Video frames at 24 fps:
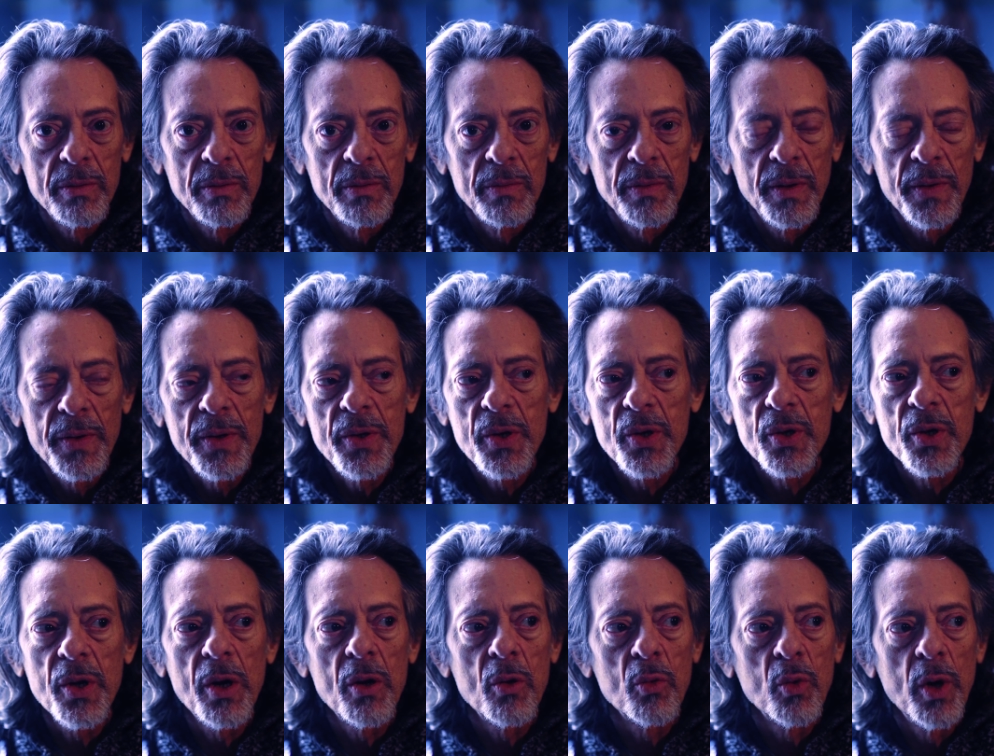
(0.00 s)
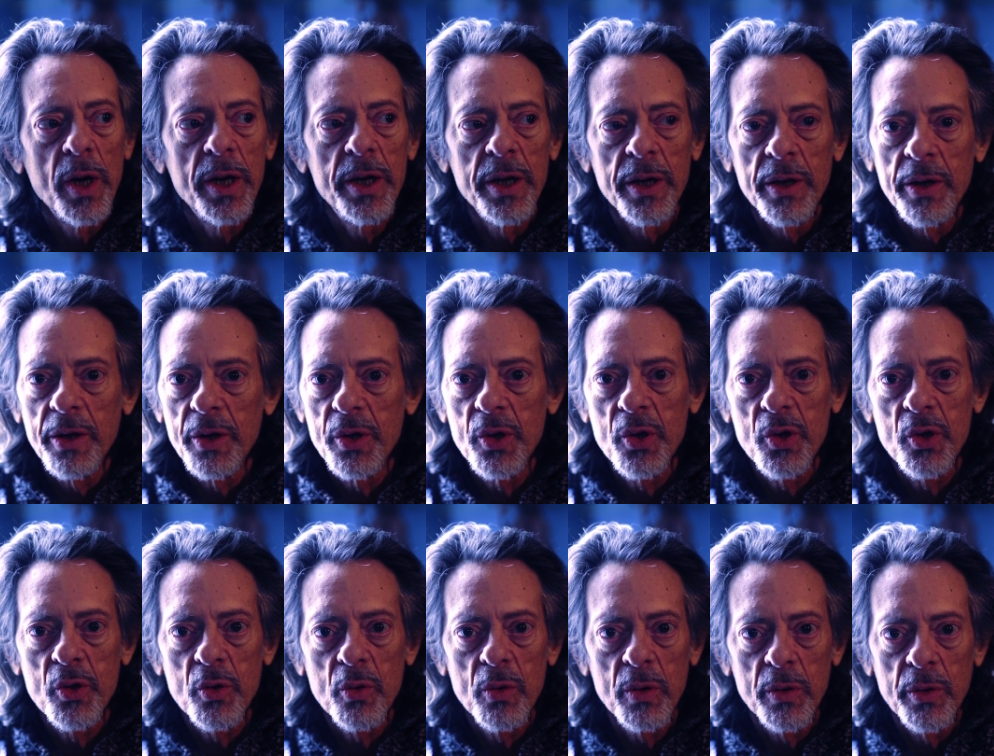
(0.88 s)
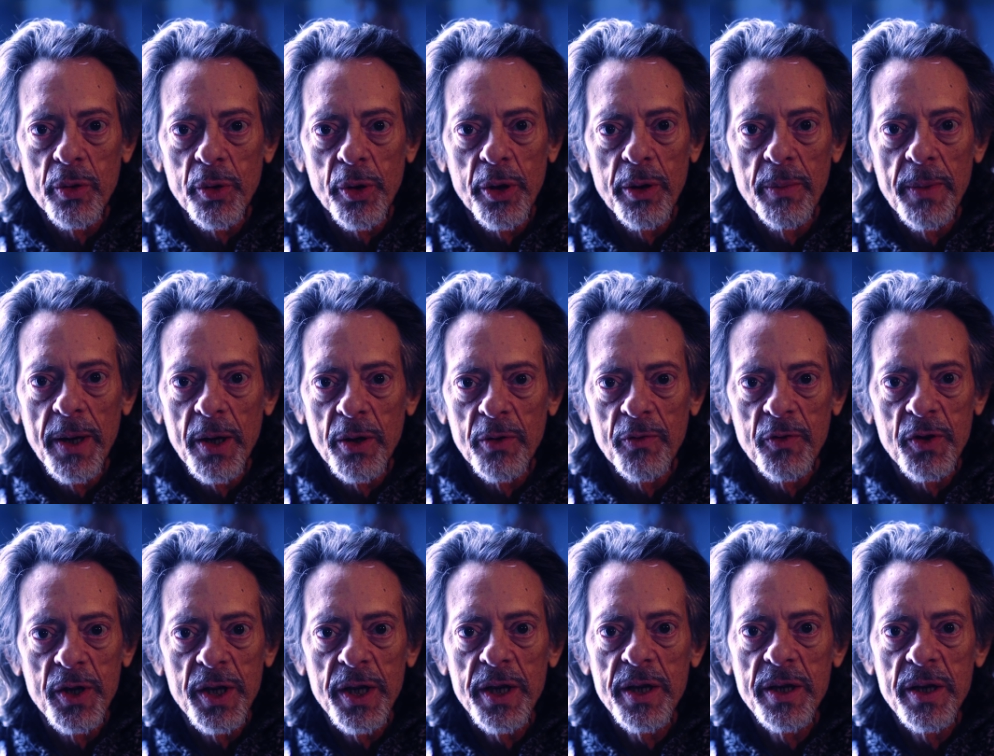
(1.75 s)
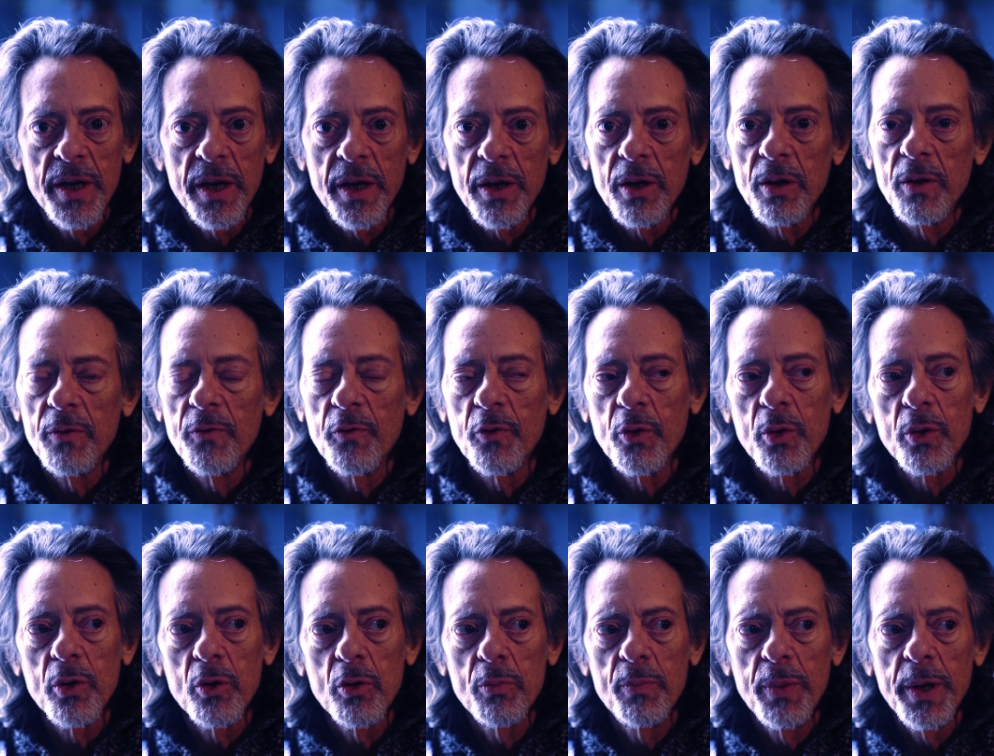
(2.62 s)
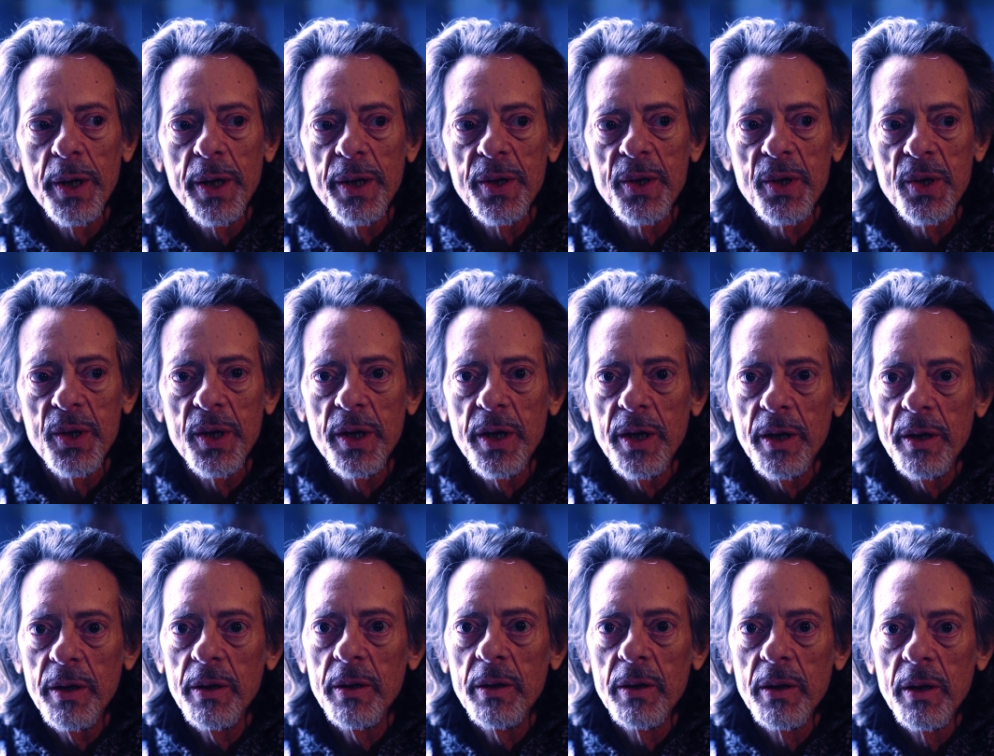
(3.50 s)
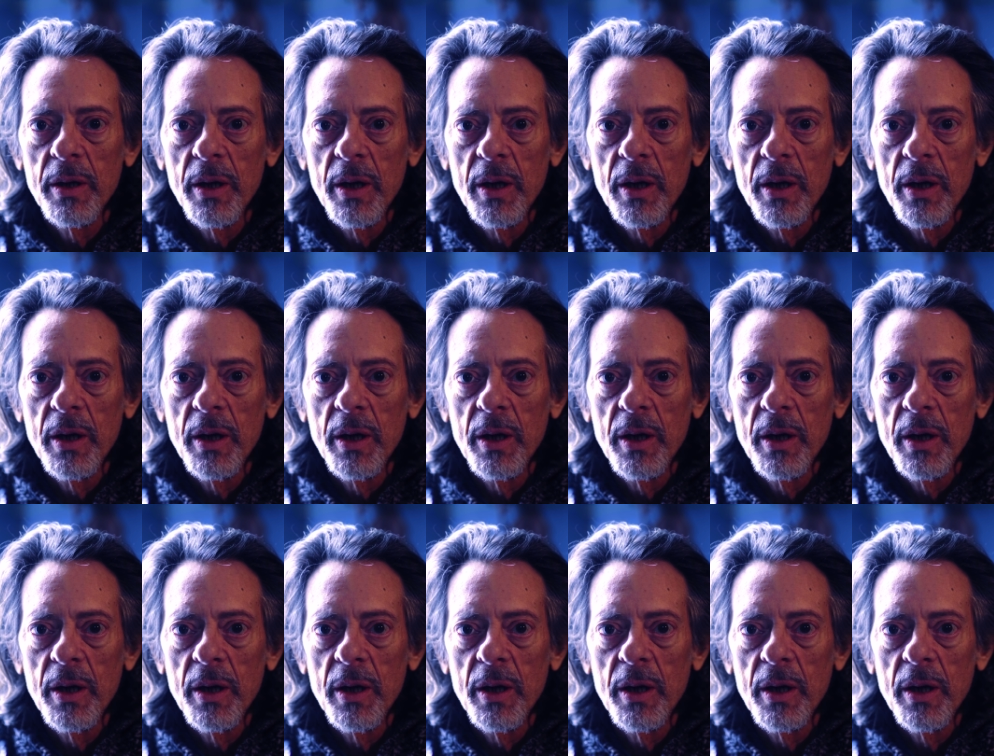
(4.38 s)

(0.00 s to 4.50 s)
Well, this is already an extraordinary amount of detail for an opening scene